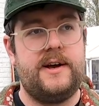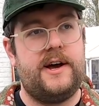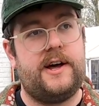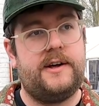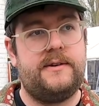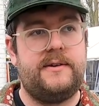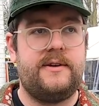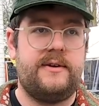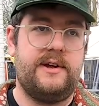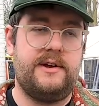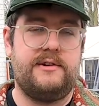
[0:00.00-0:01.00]
uh,
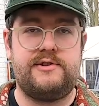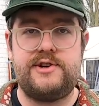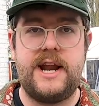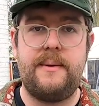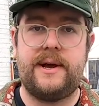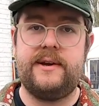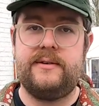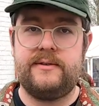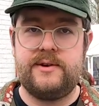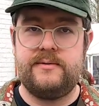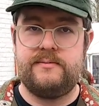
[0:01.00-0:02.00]
generic
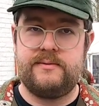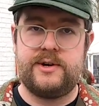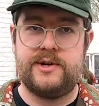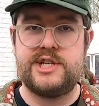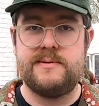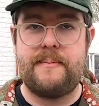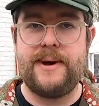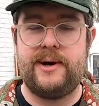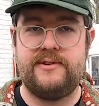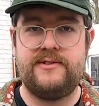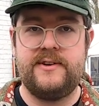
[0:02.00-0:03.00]
consumer
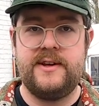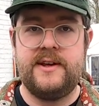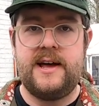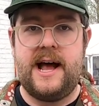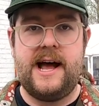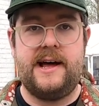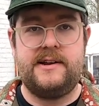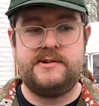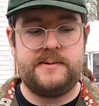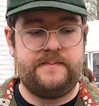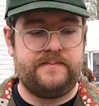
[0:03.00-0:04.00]
pils
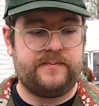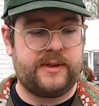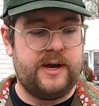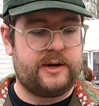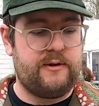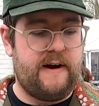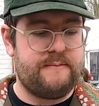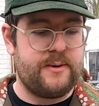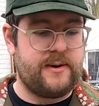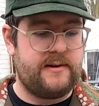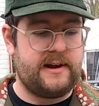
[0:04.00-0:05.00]
and a craft
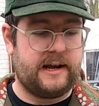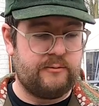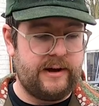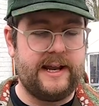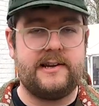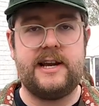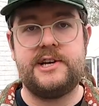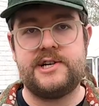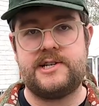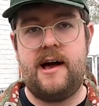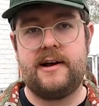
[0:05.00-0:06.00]
brewed like really
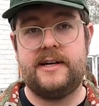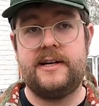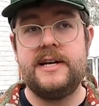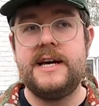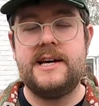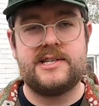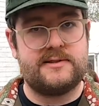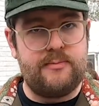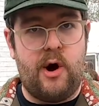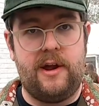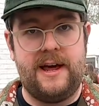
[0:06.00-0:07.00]
delicious lager is
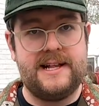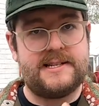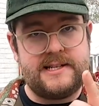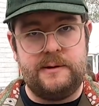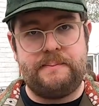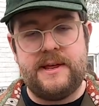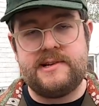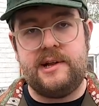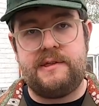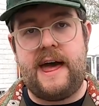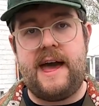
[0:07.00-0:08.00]
smaller. It's still it's
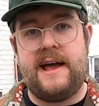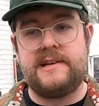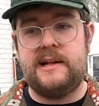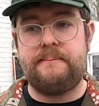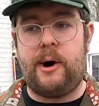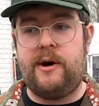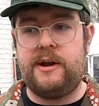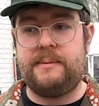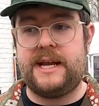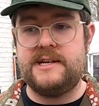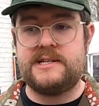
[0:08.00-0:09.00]
still there, it's still
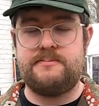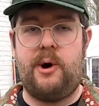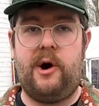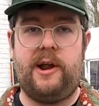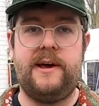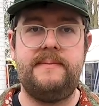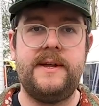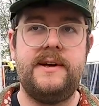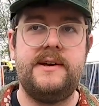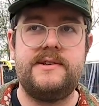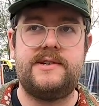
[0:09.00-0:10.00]
important, but it is smaller.
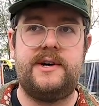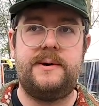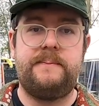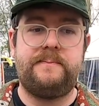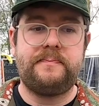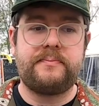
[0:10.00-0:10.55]
So